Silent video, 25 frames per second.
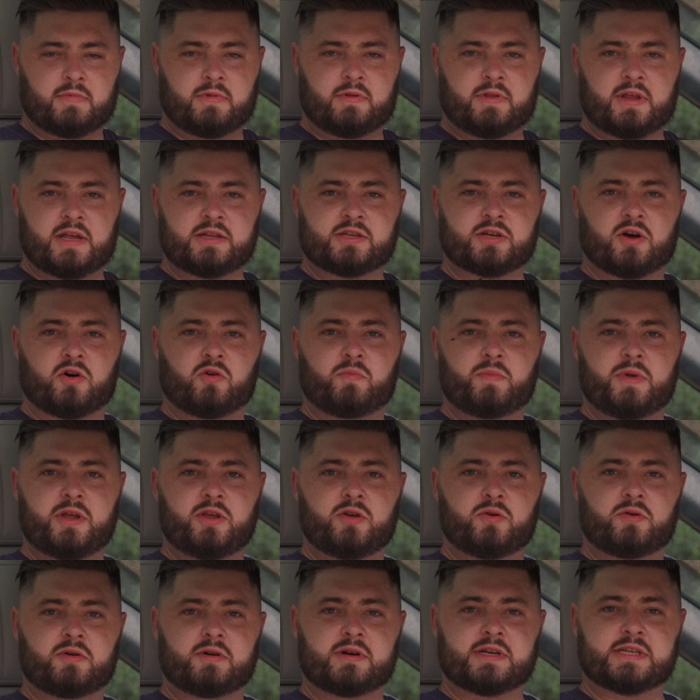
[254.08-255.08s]
They told me
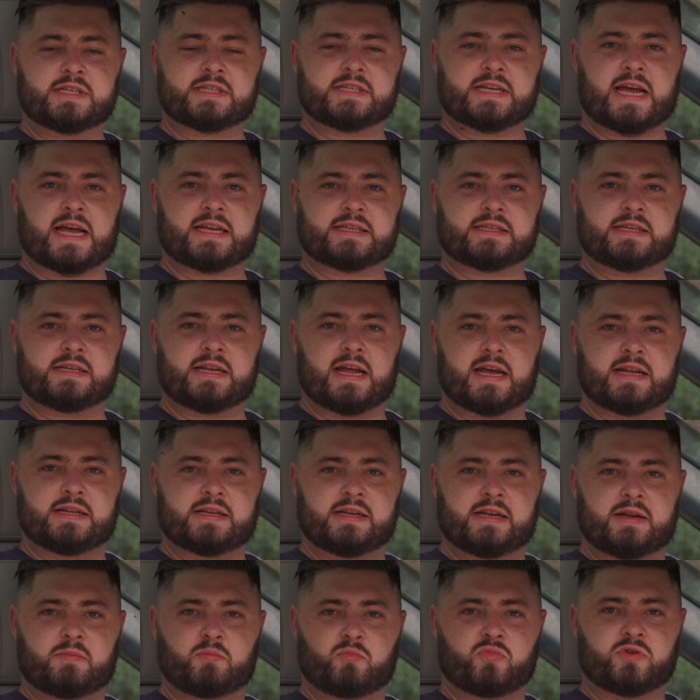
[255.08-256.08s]
you were
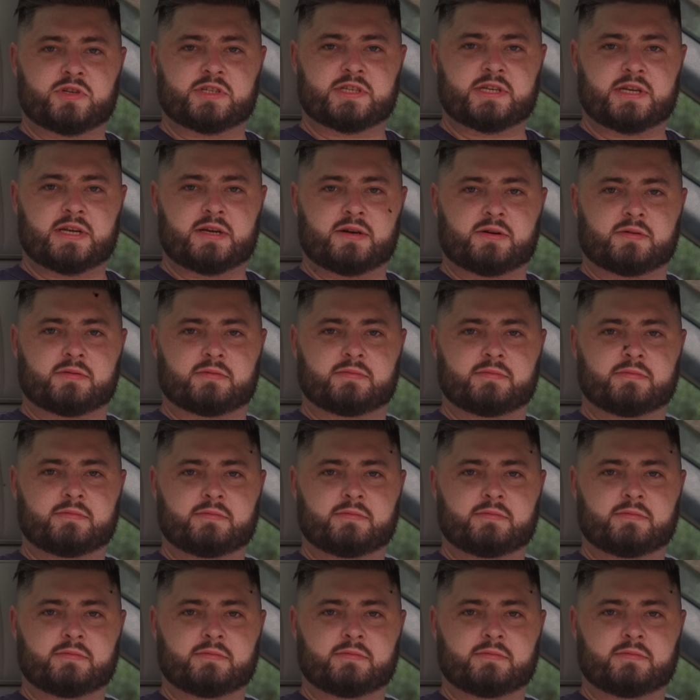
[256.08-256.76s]
assassinated in Brazil.